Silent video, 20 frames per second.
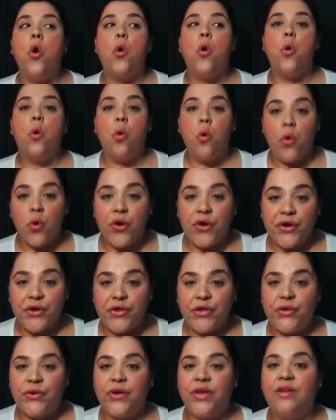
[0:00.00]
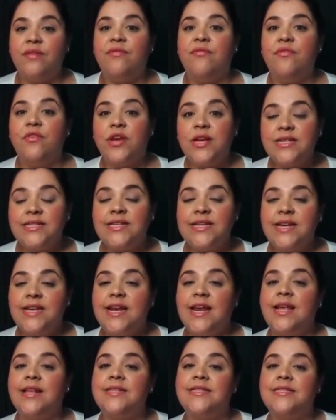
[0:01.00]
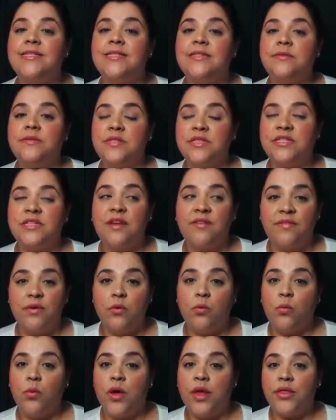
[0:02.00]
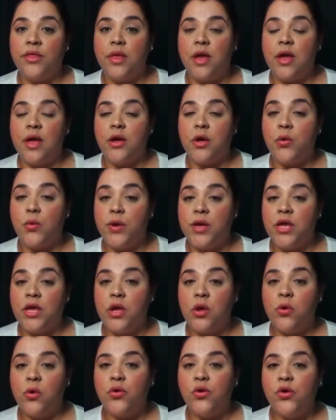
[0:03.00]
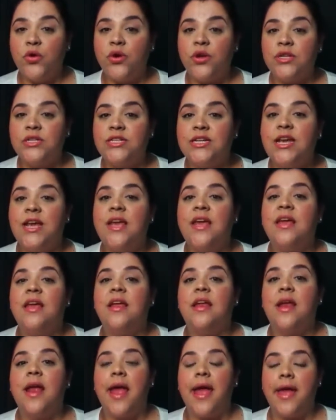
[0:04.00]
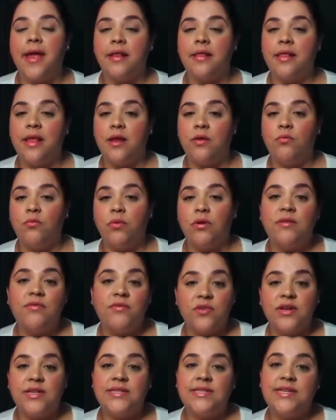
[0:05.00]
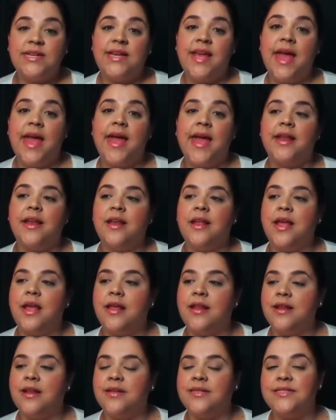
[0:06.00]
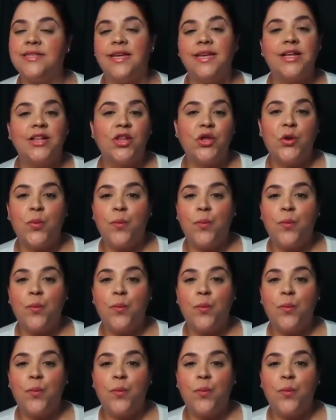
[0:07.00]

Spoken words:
Or you could freeze it and stuff it with Greek yogurt and then refreeze it again, and it's like a little